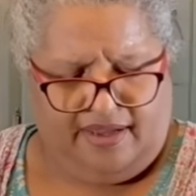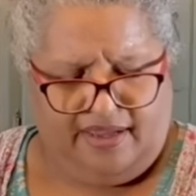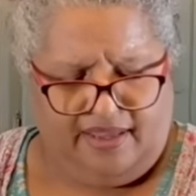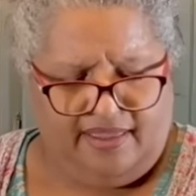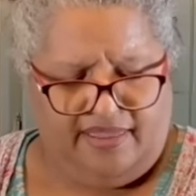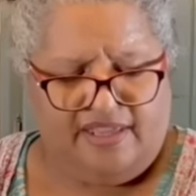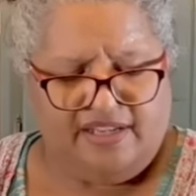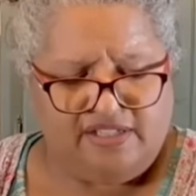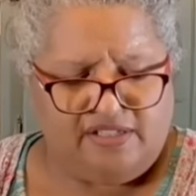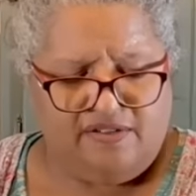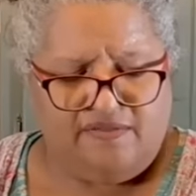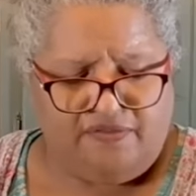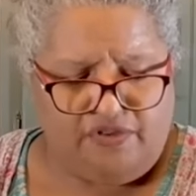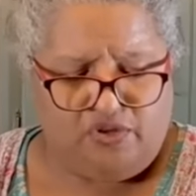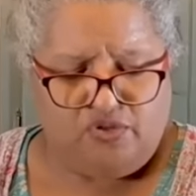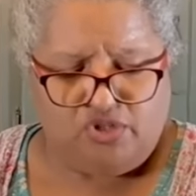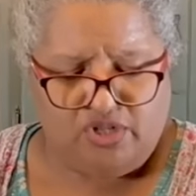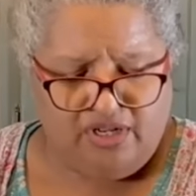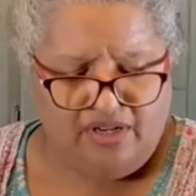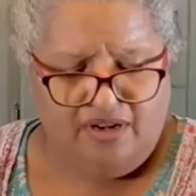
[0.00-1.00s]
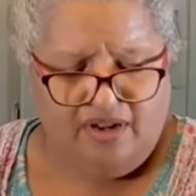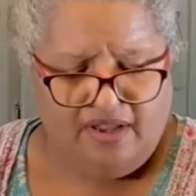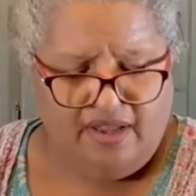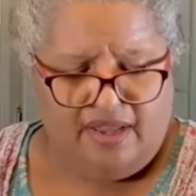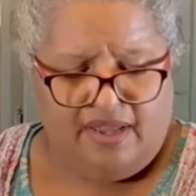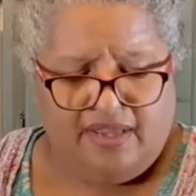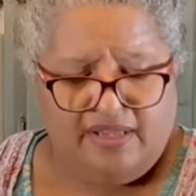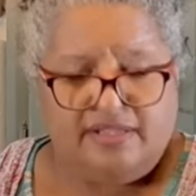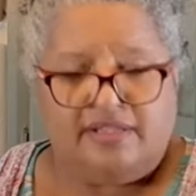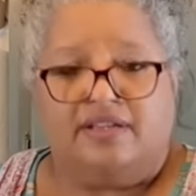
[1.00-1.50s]
This infusion
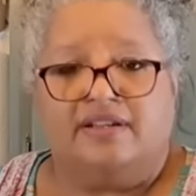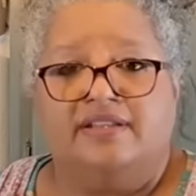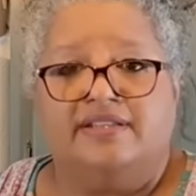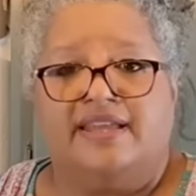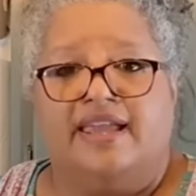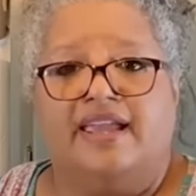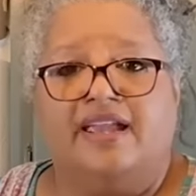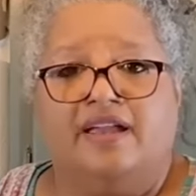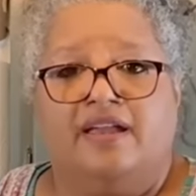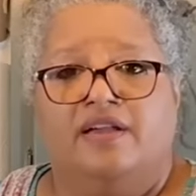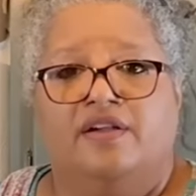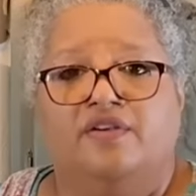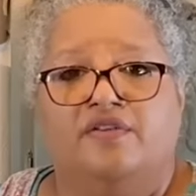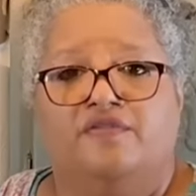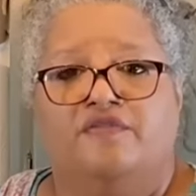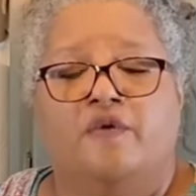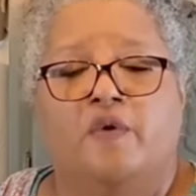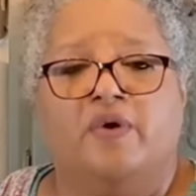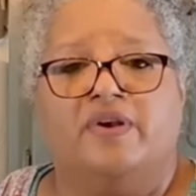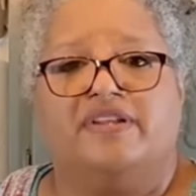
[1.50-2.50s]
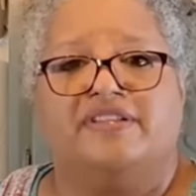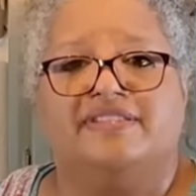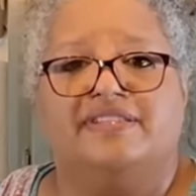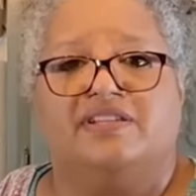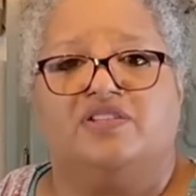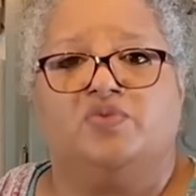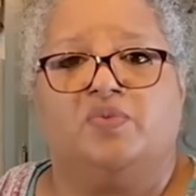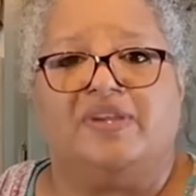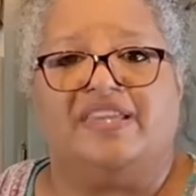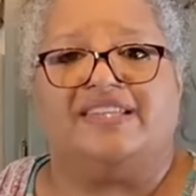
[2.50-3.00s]
is going to take 4 to
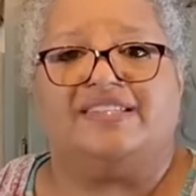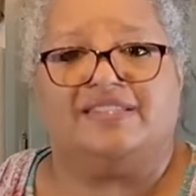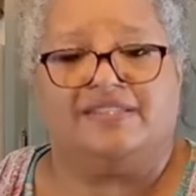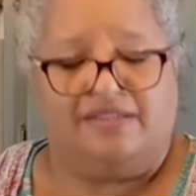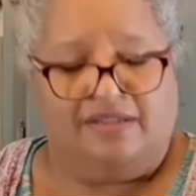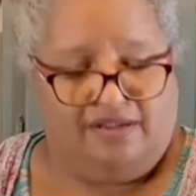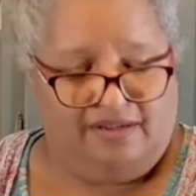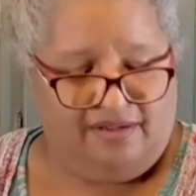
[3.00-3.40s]
6 weeks.